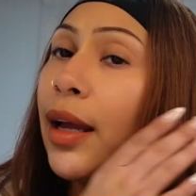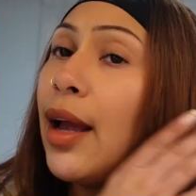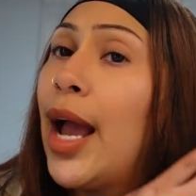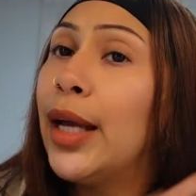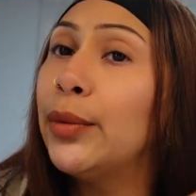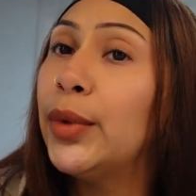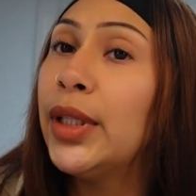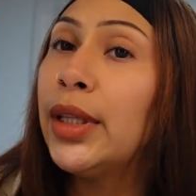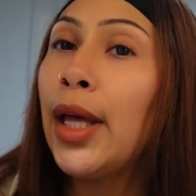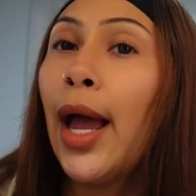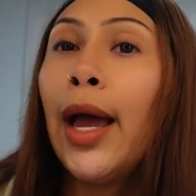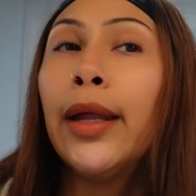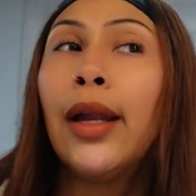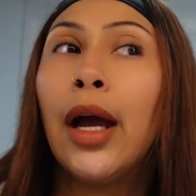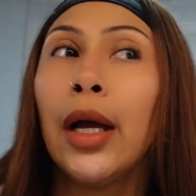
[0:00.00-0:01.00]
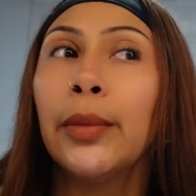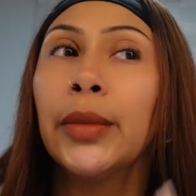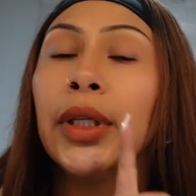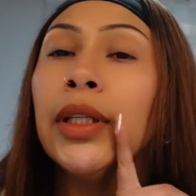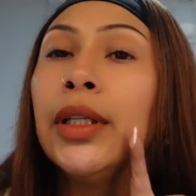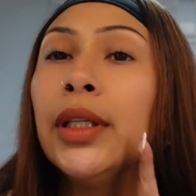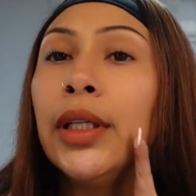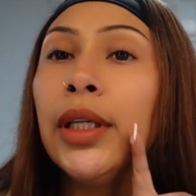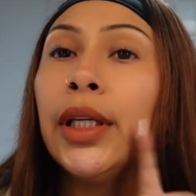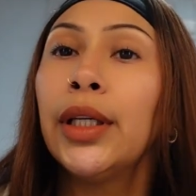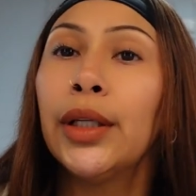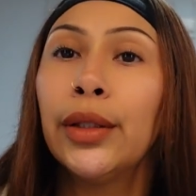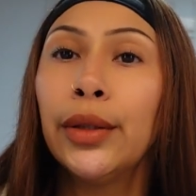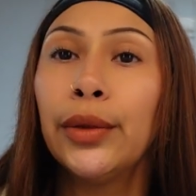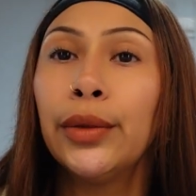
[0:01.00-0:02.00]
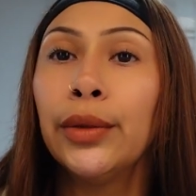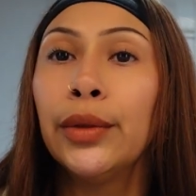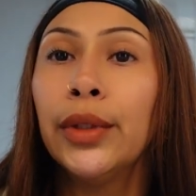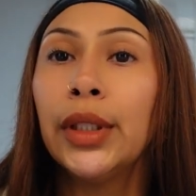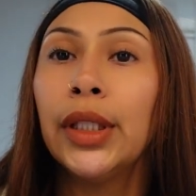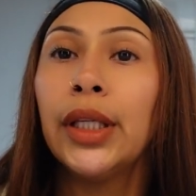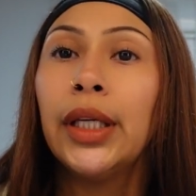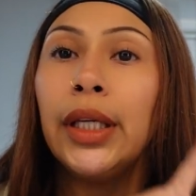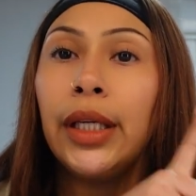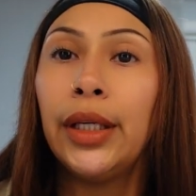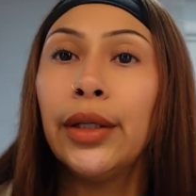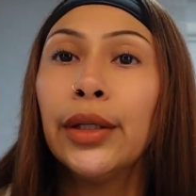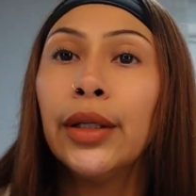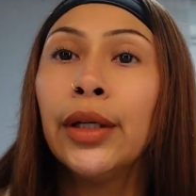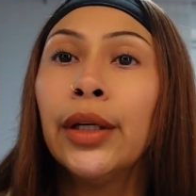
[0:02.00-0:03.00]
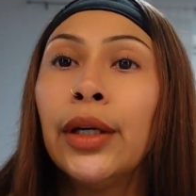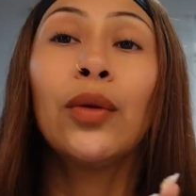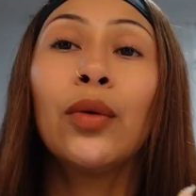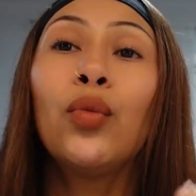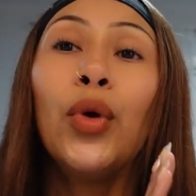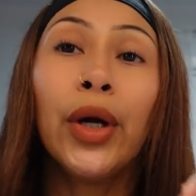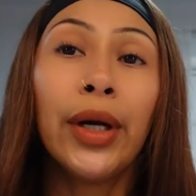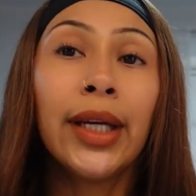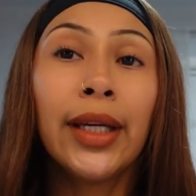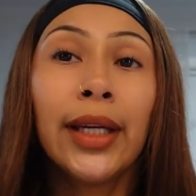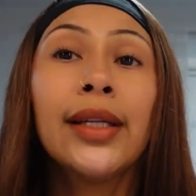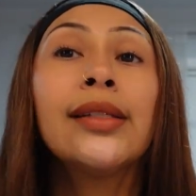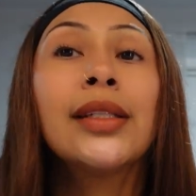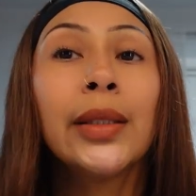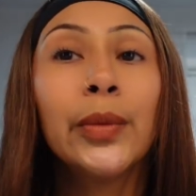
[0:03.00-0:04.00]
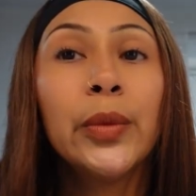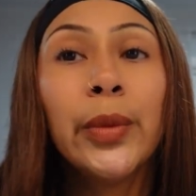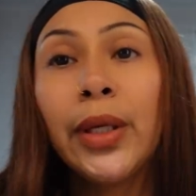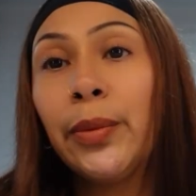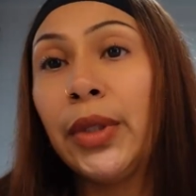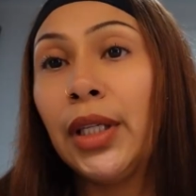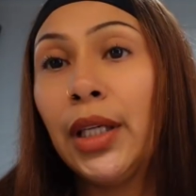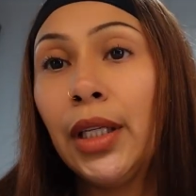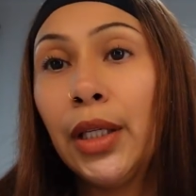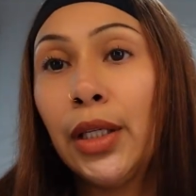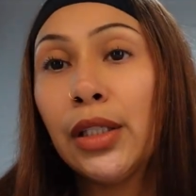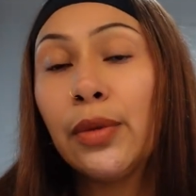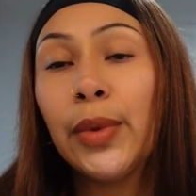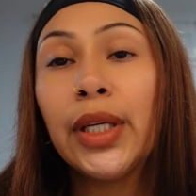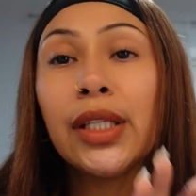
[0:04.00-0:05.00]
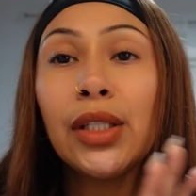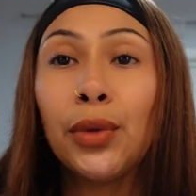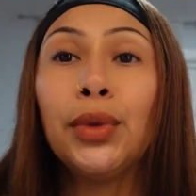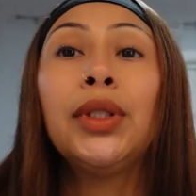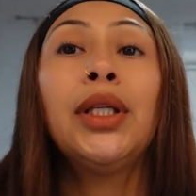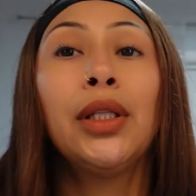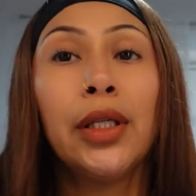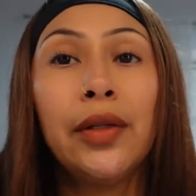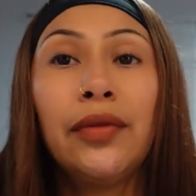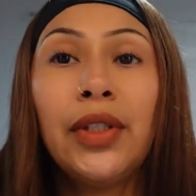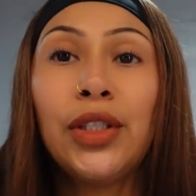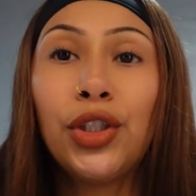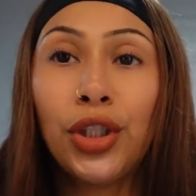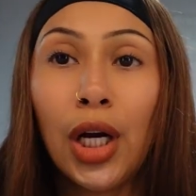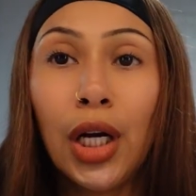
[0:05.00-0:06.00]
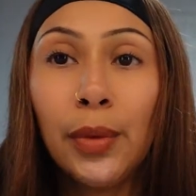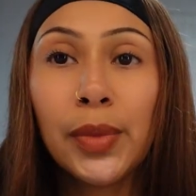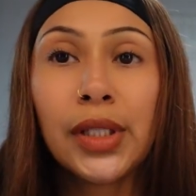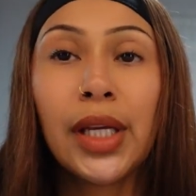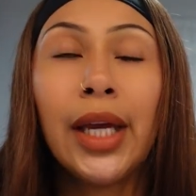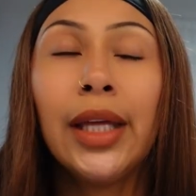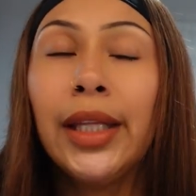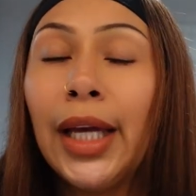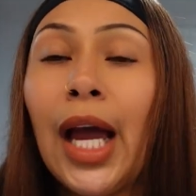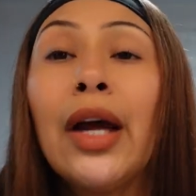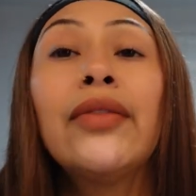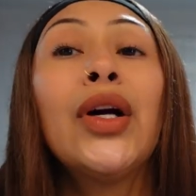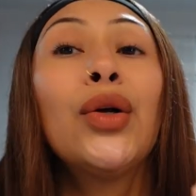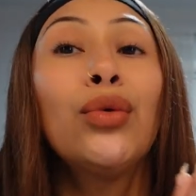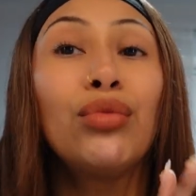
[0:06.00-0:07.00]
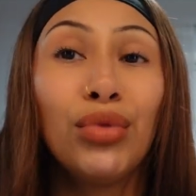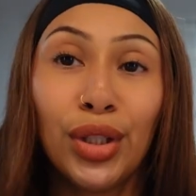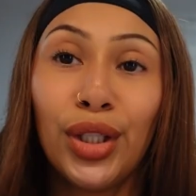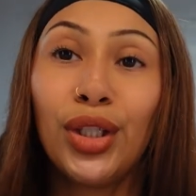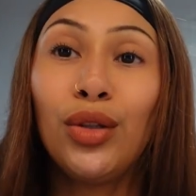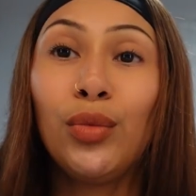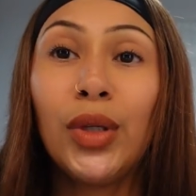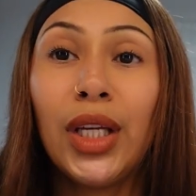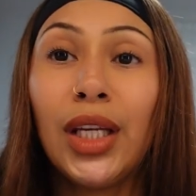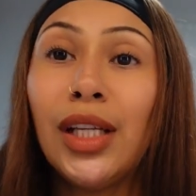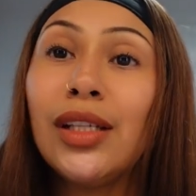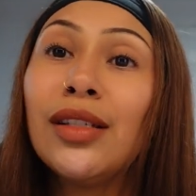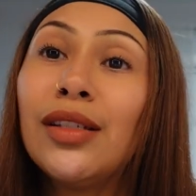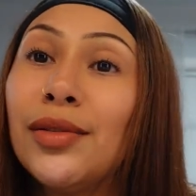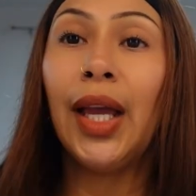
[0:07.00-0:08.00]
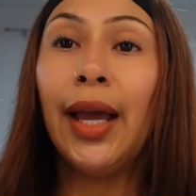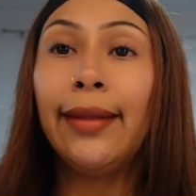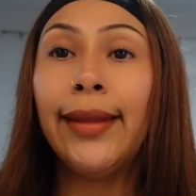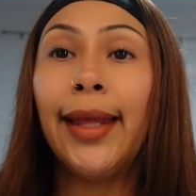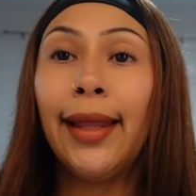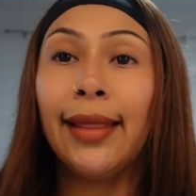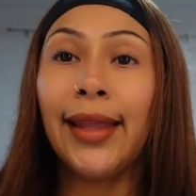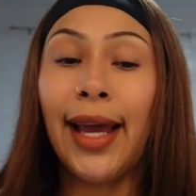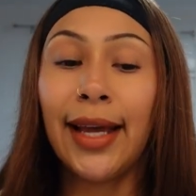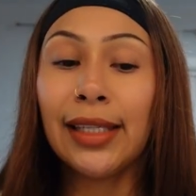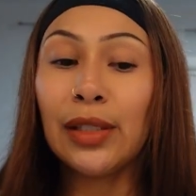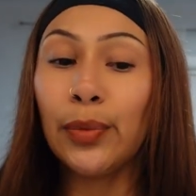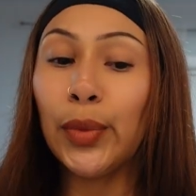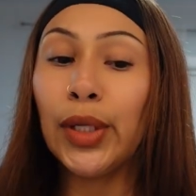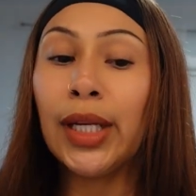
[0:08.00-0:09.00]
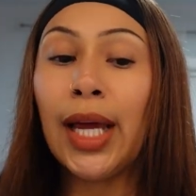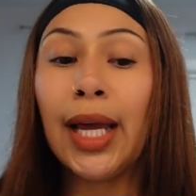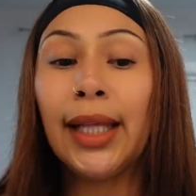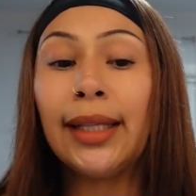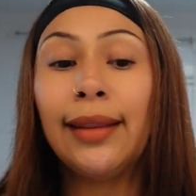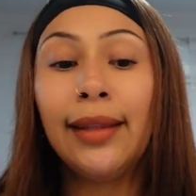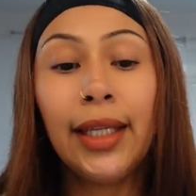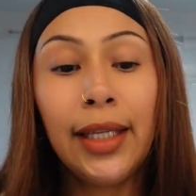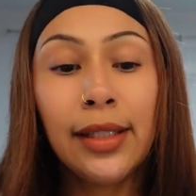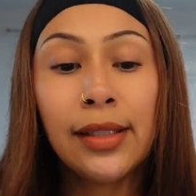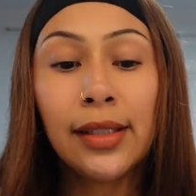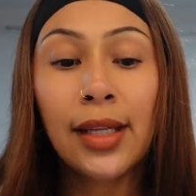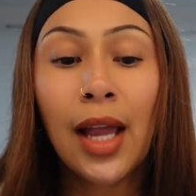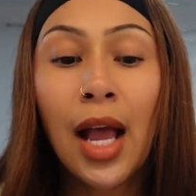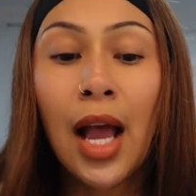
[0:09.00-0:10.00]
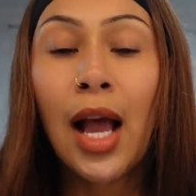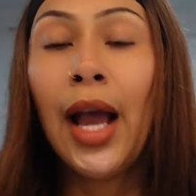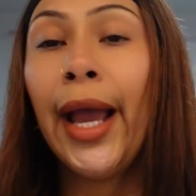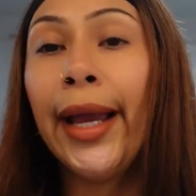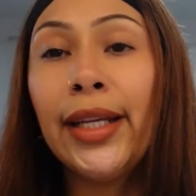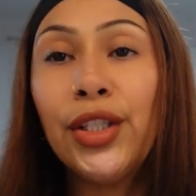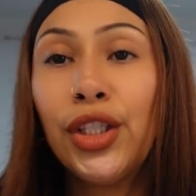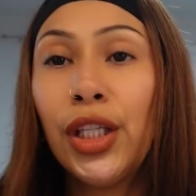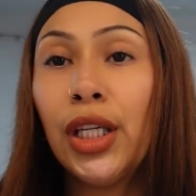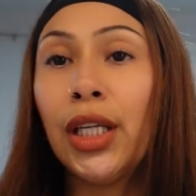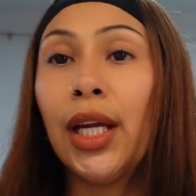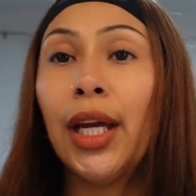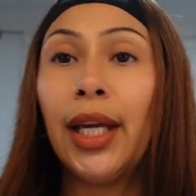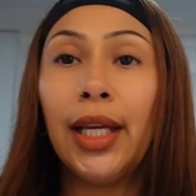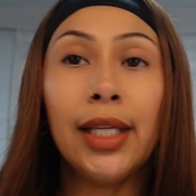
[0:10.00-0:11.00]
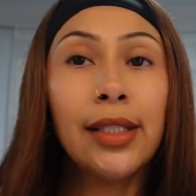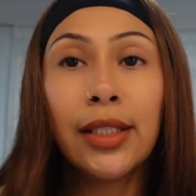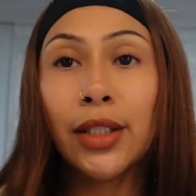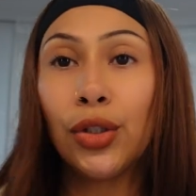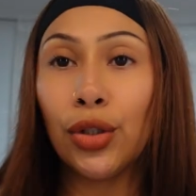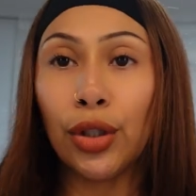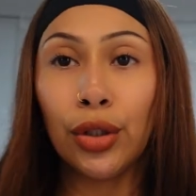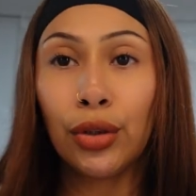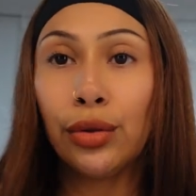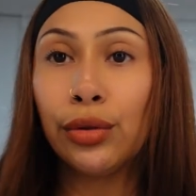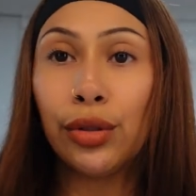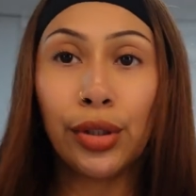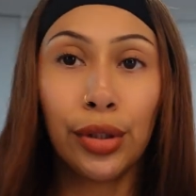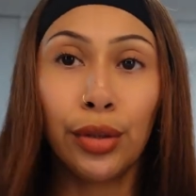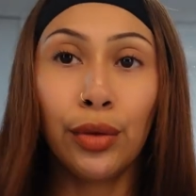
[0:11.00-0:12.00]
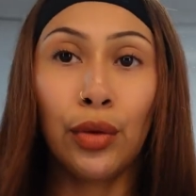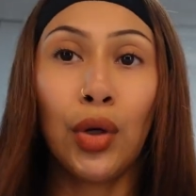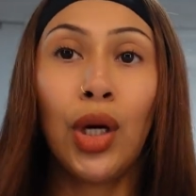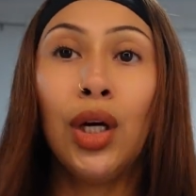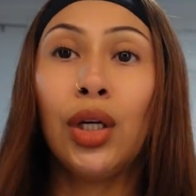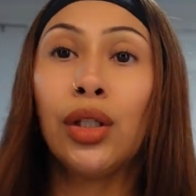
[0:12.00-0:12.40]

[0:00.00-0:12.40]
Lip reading: And with that, I'm gonna include here where I get some of my bikinis, because I really love these shops and they have really cute bikinis. And then last but not least, hygiene is internal too.